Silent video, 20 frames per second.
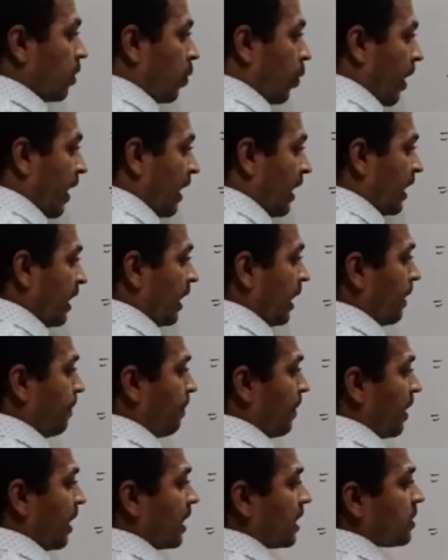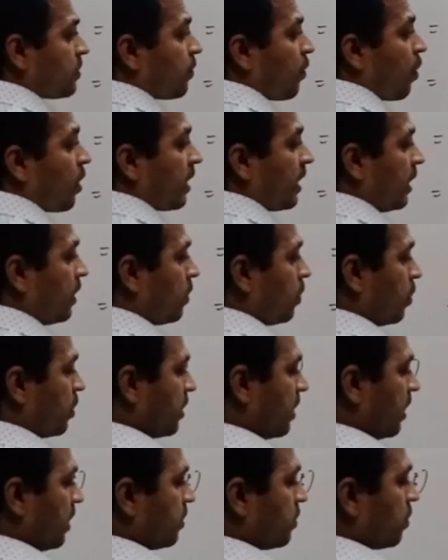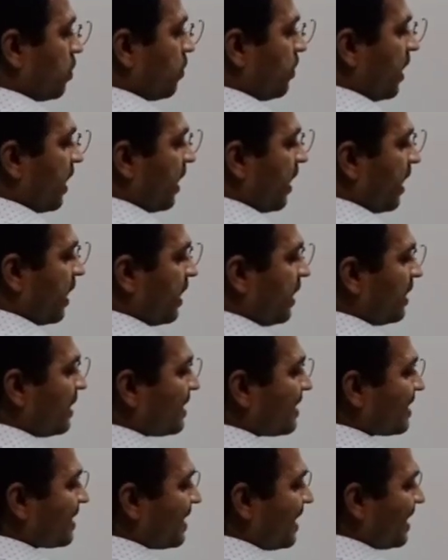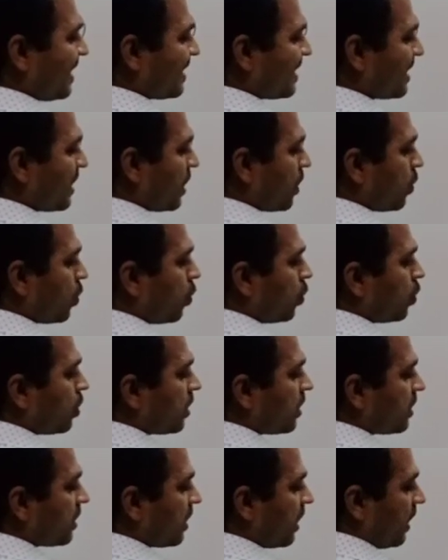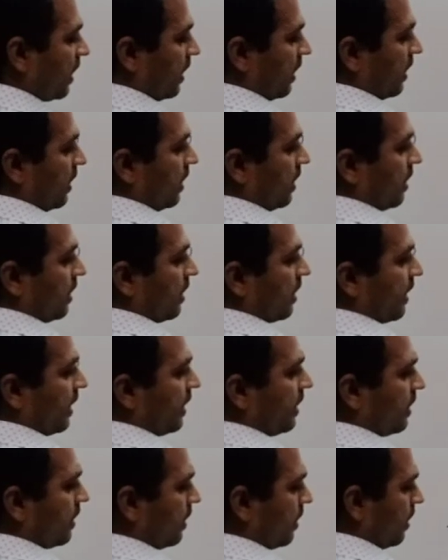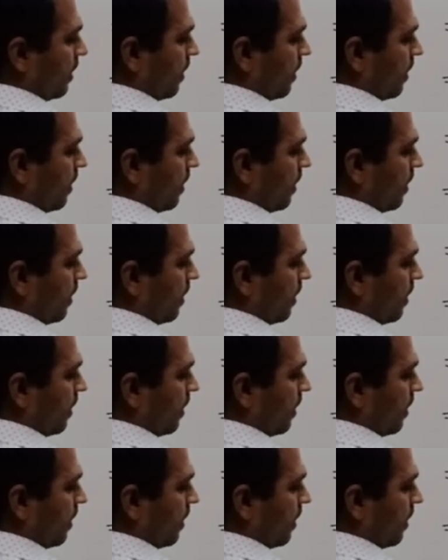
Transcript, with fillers: twenty plus fourteen root three. So we are getting six root three, right?